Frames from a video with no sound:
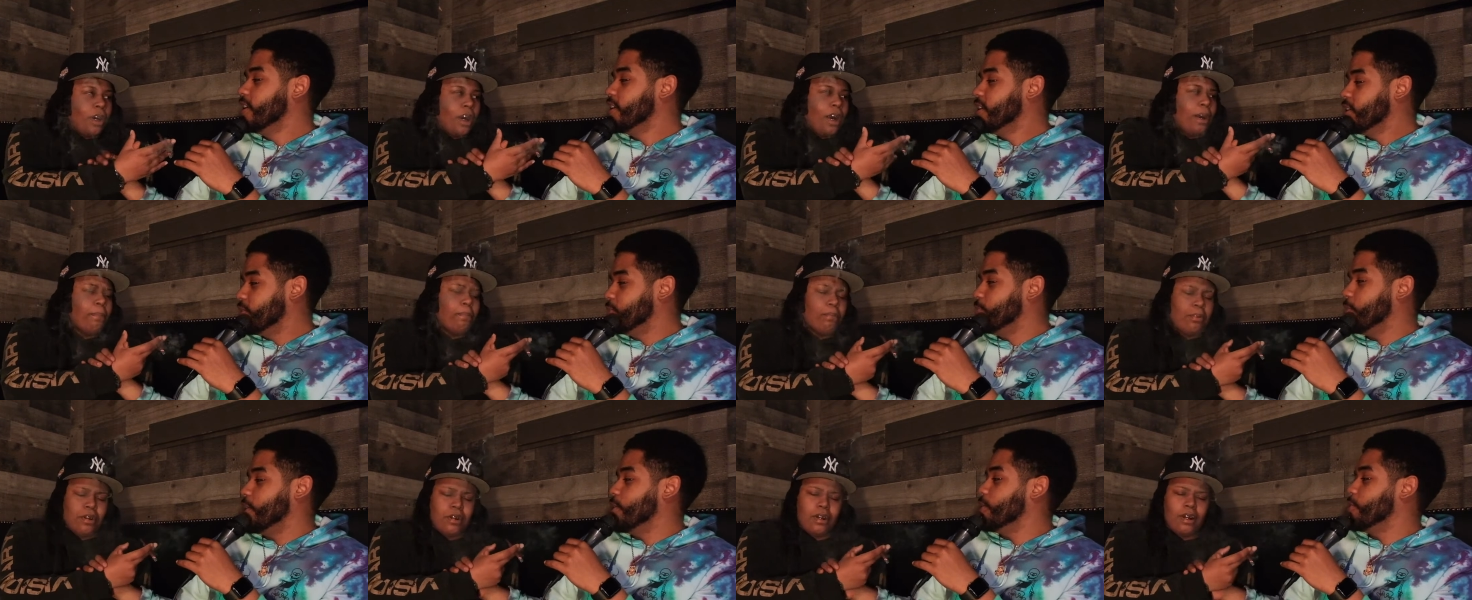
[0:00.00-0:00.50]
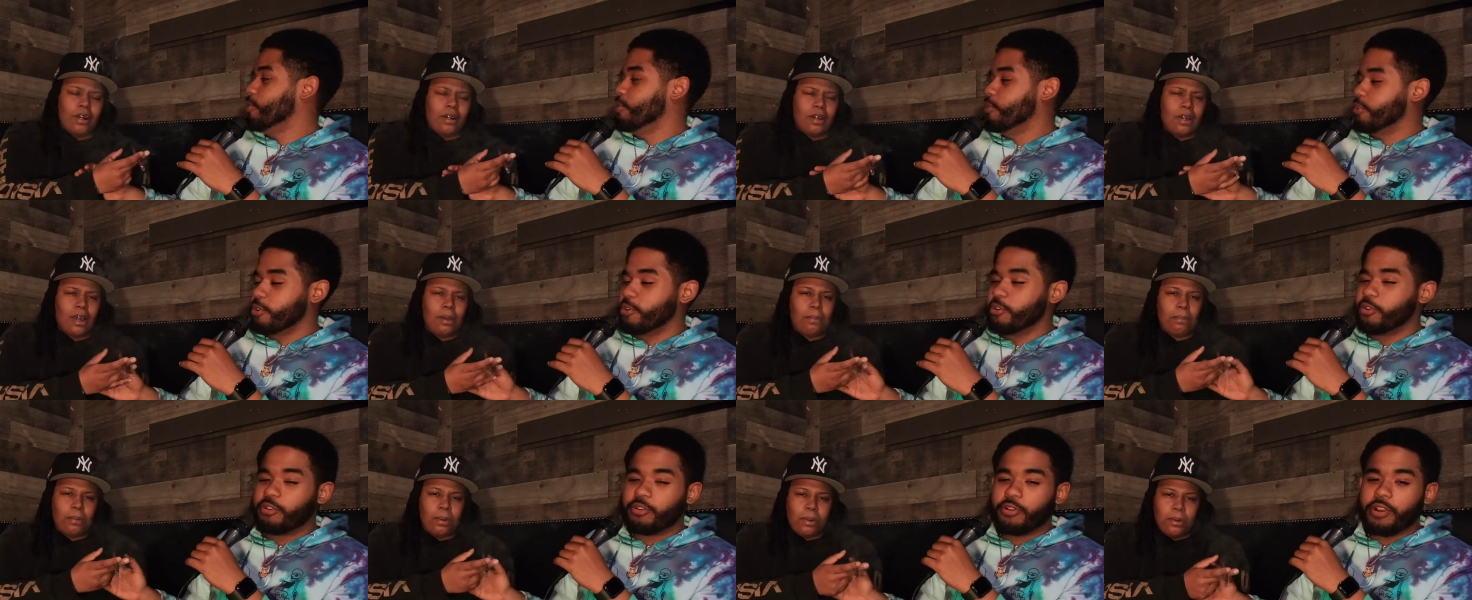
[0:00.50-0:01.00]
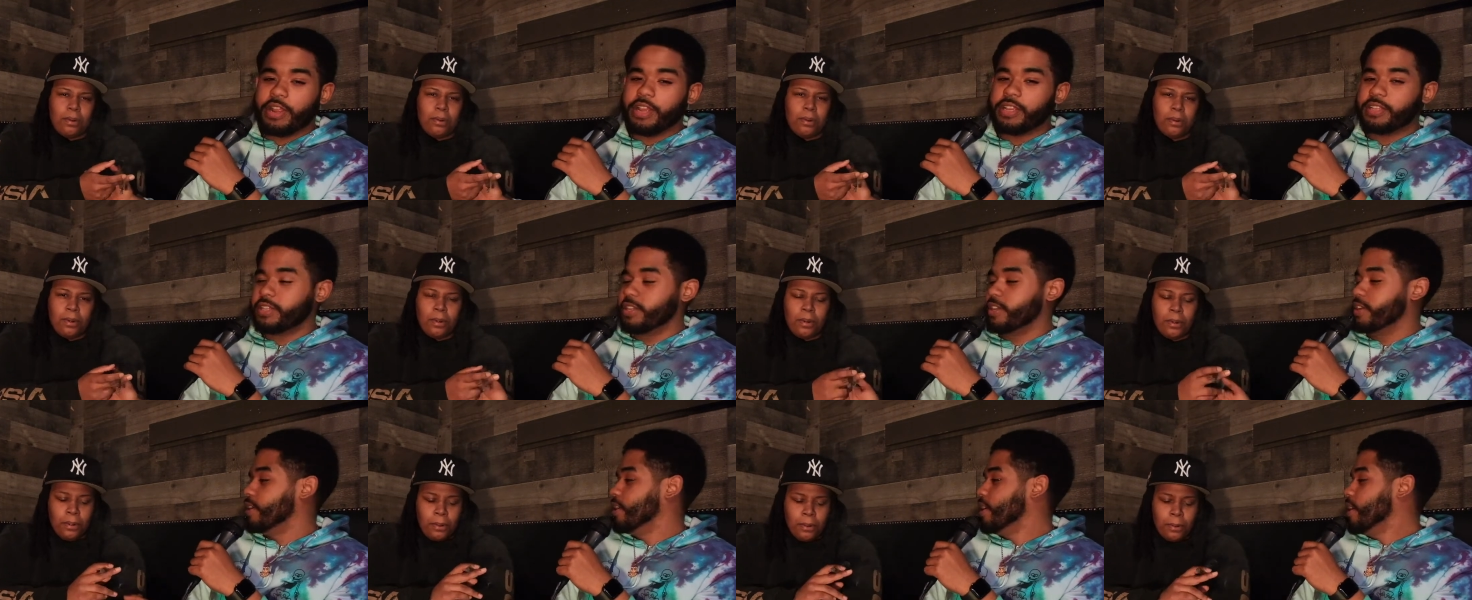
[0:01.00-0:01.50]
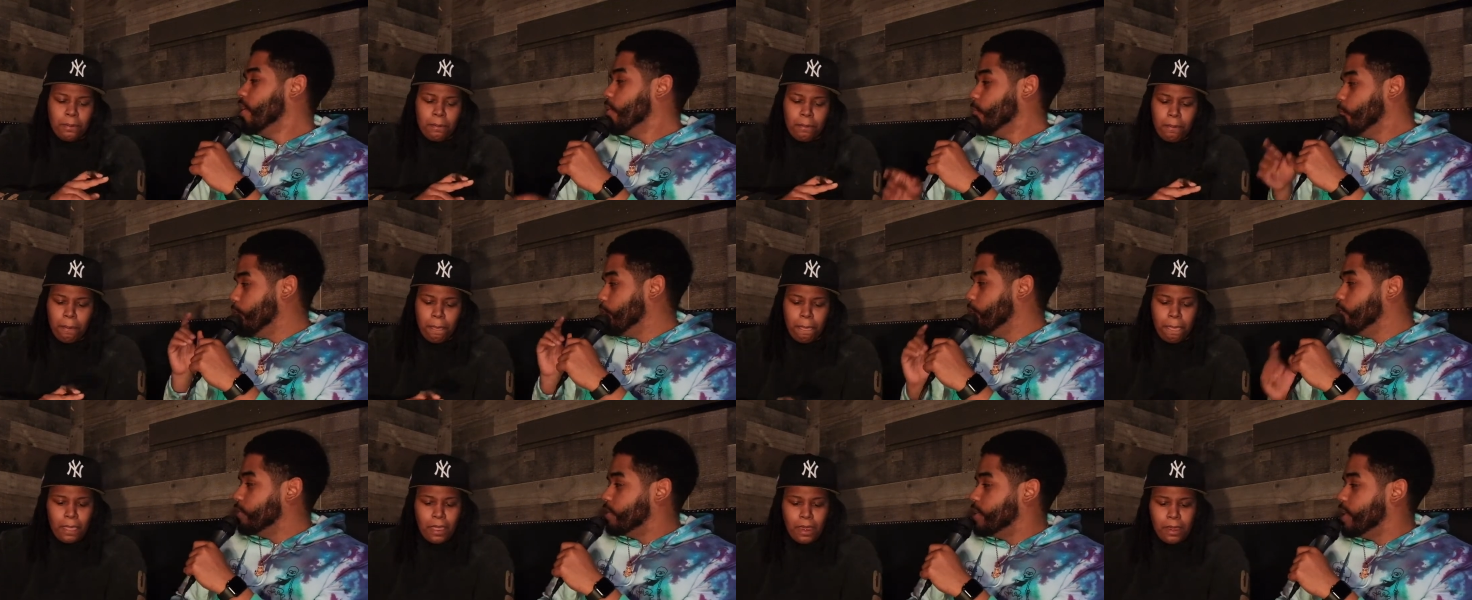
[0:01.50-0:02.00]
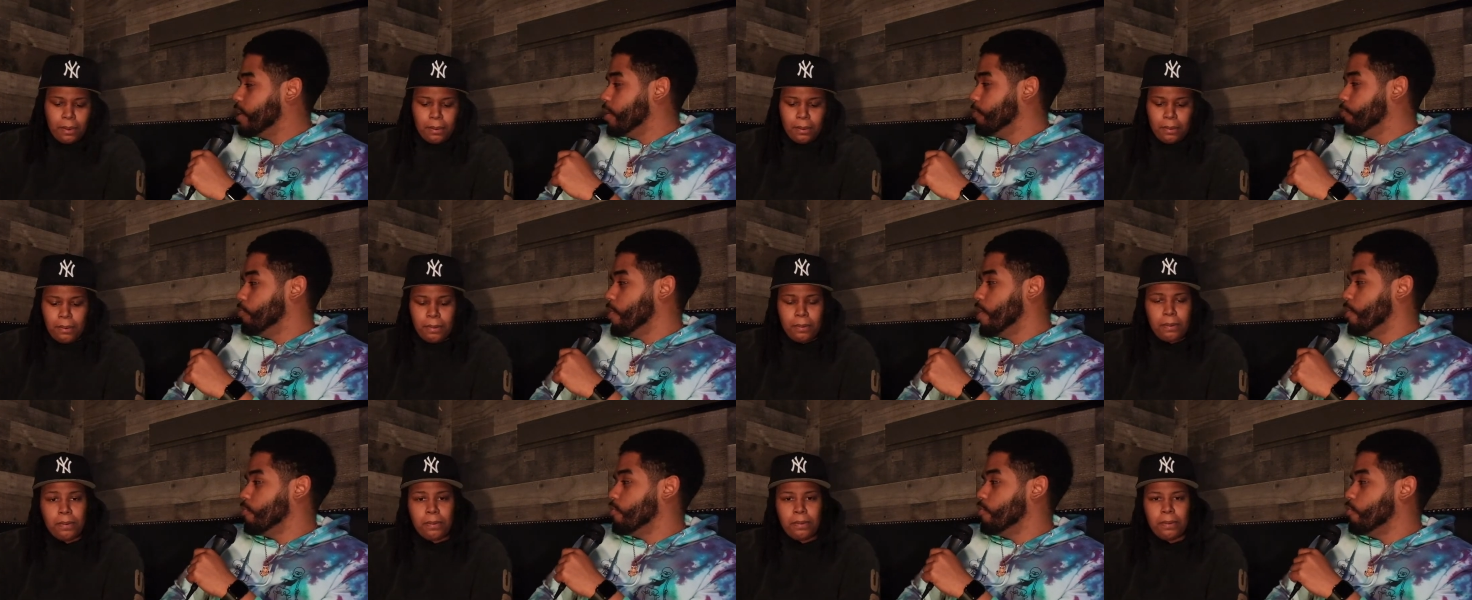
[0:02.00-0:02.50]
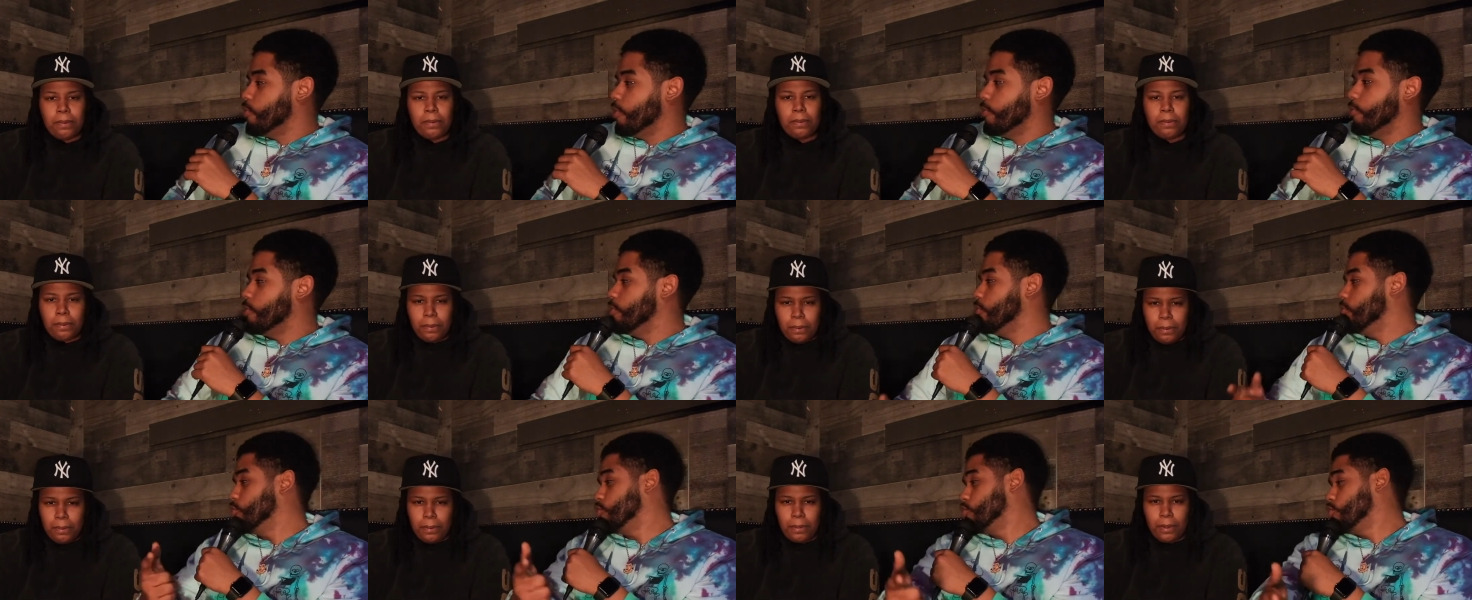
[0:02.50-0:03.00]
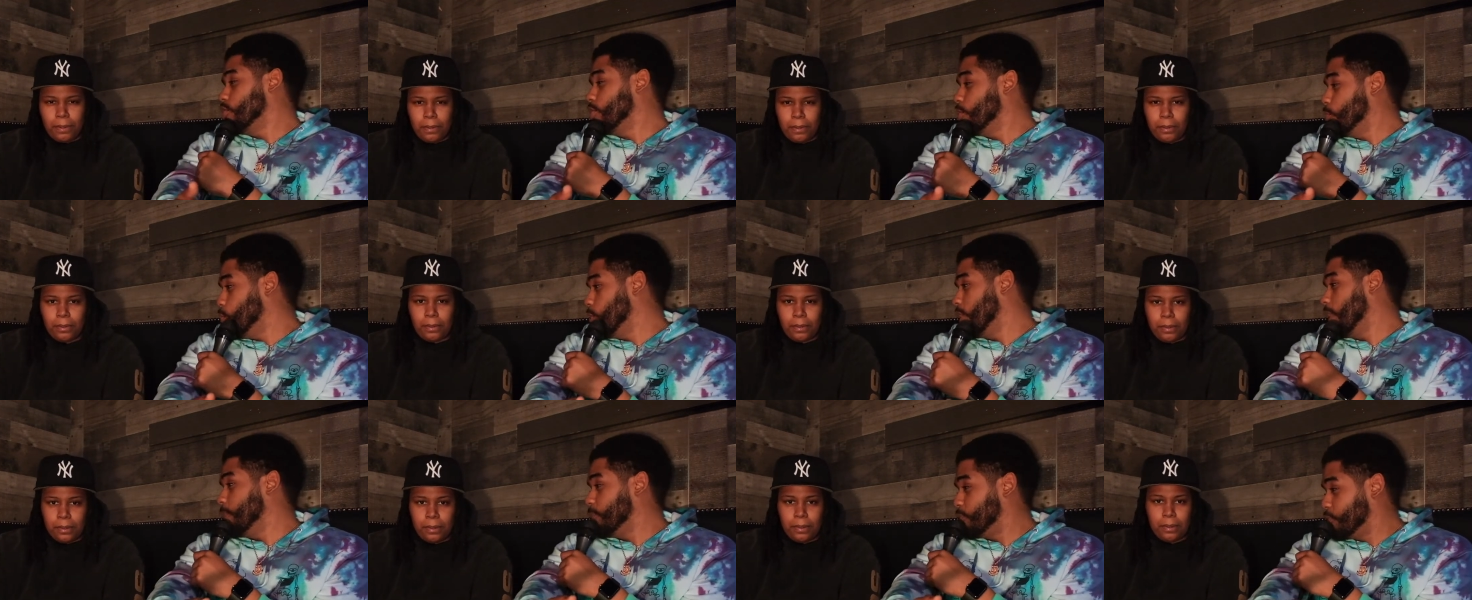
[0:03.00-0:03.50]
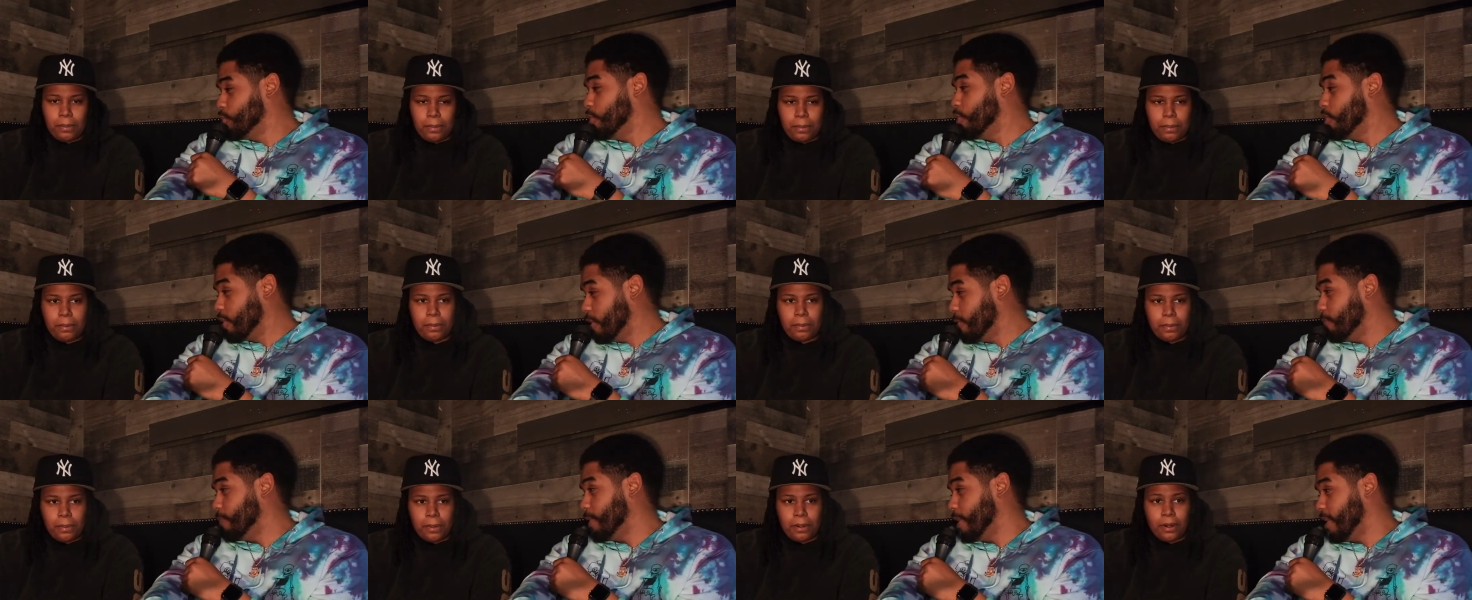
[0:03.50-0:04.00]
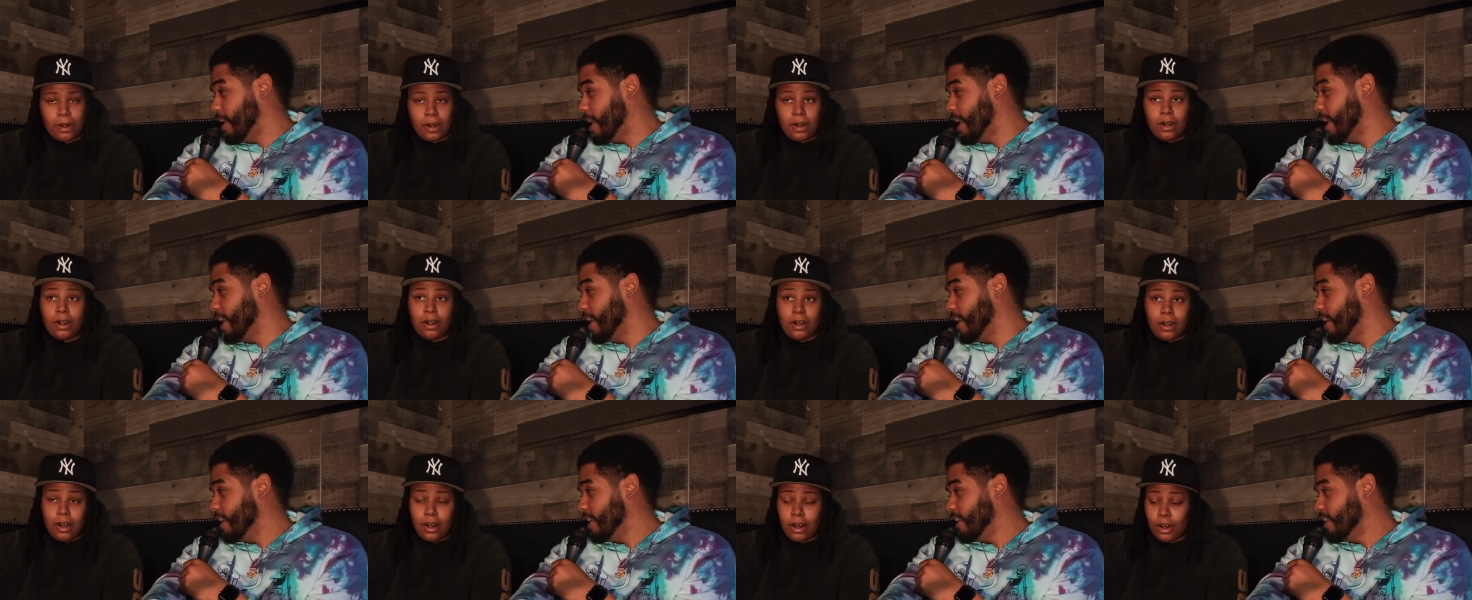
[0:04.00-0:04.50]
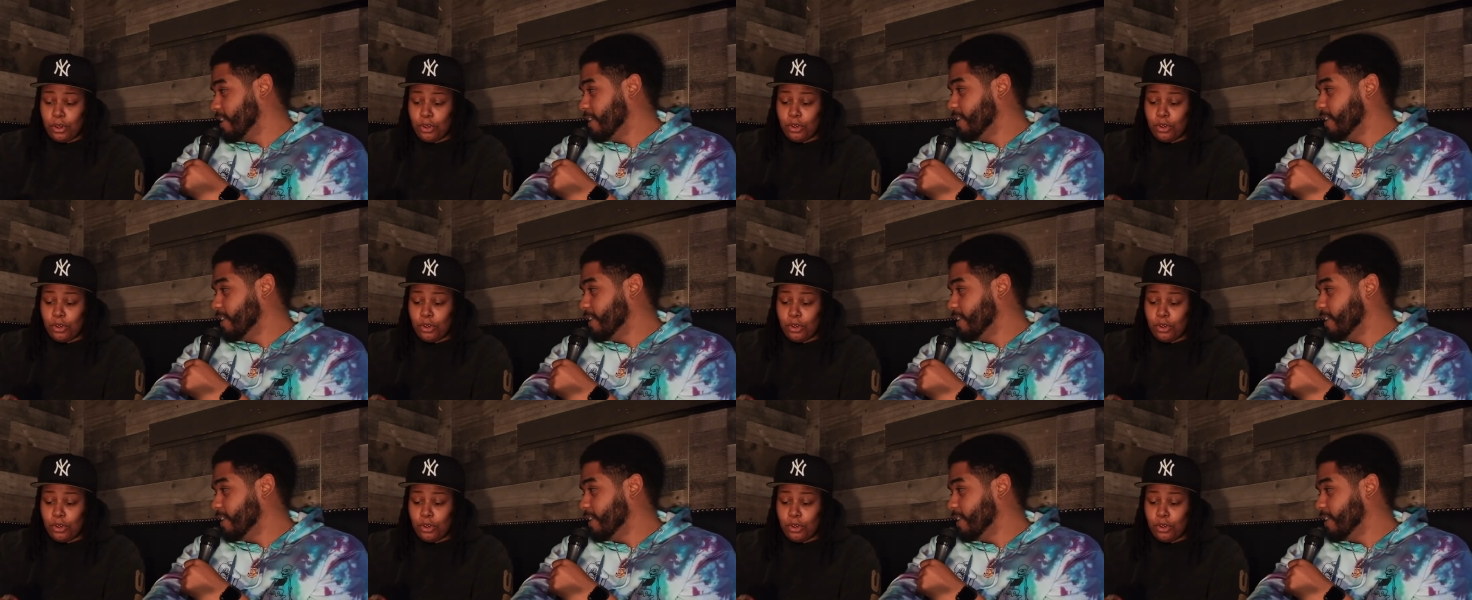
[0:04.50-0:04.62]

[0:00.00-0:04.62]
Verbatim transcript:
Speaker 1: It's about to go go crazy. we gonna take a break real quick. we gonna show them what I'm talking about, all right?